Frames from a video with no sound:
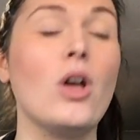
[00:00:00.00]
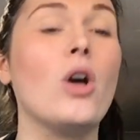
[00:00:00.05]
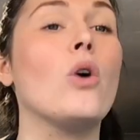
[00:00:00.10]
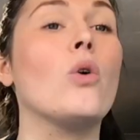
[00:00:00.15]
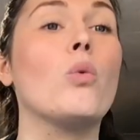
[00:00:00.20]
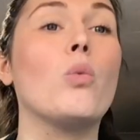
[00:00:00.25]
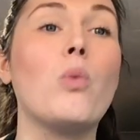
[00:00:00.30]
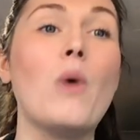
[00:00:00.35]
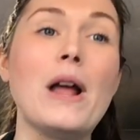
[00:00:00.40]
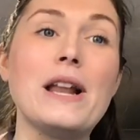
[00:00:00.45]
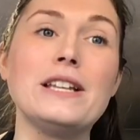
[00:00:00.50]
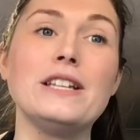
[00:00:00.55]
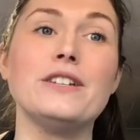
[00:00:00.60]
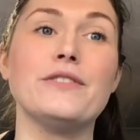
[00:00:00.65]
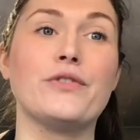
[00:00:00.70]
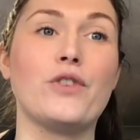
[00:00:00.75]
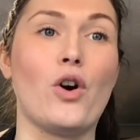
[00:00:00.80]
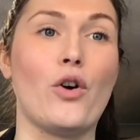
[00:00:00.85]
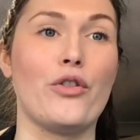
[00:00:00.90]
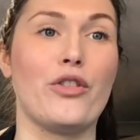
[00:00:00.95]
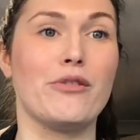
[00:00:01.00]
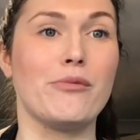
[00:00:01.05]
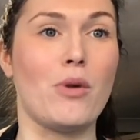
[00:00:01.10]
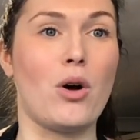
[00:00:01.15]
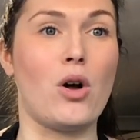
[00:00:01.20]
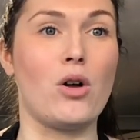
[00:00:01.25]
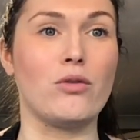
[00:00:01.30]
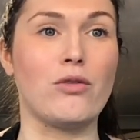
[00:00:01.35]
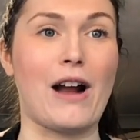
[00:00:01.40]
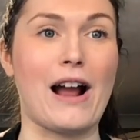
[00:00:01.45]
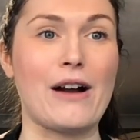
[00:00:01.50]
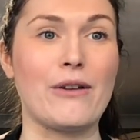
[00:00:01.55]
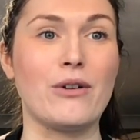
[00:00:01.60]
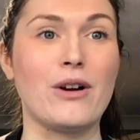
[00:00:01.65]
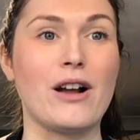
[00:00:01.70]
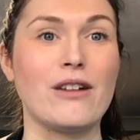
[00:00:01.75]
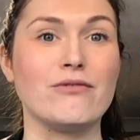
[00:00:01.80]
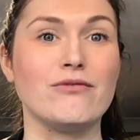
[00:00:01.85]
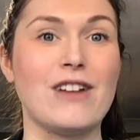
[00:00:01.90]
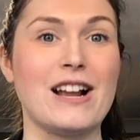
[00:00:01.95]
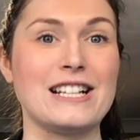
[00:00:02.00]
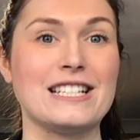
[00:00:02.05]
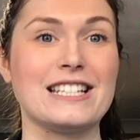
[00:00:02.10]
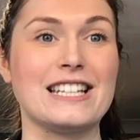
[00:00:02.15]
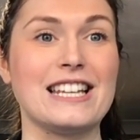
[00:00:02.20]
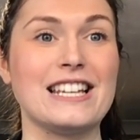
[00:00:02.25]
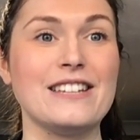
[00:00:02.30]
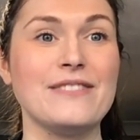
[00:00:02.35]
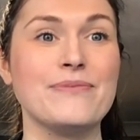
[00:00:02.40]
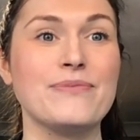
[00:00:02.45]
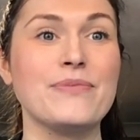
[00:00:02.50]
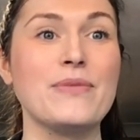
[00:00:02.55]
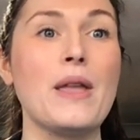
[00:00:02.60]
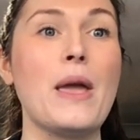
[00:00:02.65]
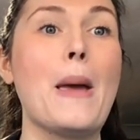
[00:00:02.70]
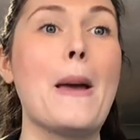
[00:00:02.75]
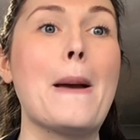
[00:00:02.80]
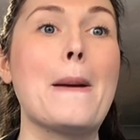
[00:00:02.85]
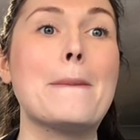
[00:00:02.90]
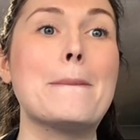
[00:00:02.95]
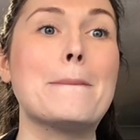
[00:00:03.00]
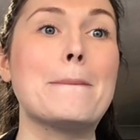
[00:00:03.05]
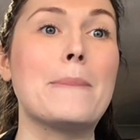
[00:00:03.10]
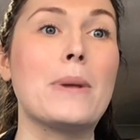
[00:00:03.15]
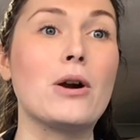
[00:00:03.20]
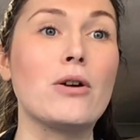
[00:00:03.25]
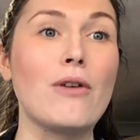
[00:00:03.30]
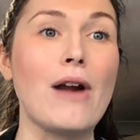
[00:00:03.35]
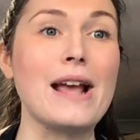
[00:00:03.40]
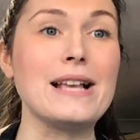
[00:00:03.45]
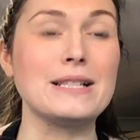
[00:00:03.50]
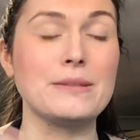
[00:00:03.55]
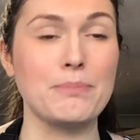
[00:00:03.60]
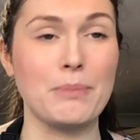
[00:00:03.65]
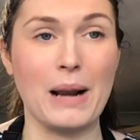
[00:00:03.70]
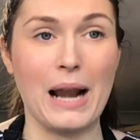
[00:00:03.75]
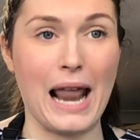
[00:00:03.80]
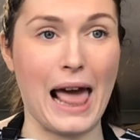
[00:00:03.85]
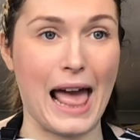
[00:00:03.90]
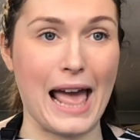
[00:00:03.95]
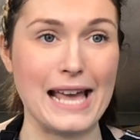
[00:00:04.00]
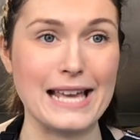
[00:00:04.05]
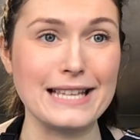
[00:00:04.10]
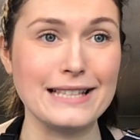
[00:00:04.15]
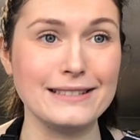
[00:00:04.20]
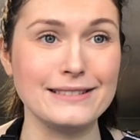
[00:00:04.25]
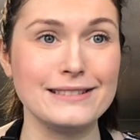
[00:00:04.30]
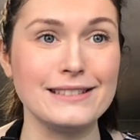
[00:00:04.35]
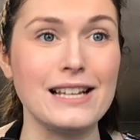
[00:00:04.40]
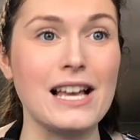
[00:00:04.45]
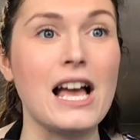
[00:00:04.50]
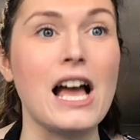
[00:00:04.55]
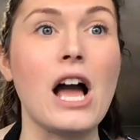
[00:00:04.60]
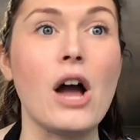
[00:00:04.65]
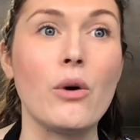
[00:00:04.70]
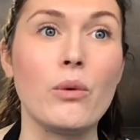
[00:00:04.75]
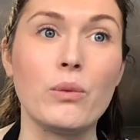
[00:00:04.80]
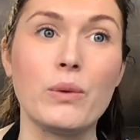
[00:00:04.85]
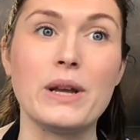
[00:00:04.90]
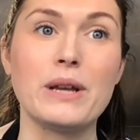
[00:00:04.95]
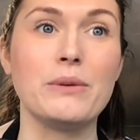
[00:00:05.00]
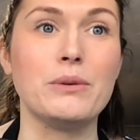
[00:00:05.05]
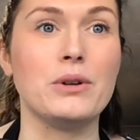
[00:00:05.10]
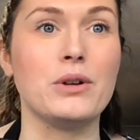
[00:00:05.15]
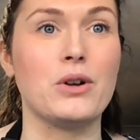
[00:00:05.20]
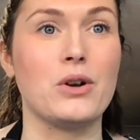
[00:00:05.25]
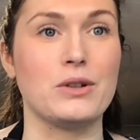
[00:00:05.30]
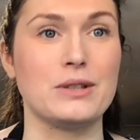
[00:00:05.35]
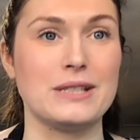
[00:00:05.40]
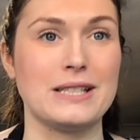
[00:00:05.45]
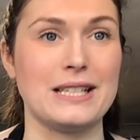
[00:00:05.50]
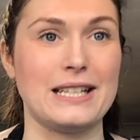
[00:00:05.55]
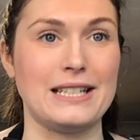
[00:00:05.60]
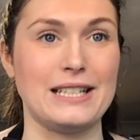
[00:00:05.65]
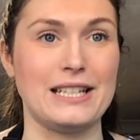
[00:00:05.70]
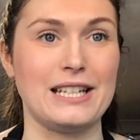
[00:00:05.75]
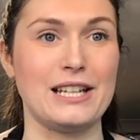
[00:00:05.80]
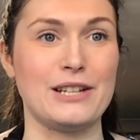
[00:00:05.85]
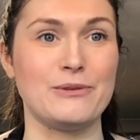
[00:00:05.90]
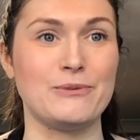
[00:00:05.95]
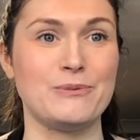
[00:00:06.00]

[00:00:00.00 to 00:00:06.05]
When you've got them all out and ready, press play and we will continue.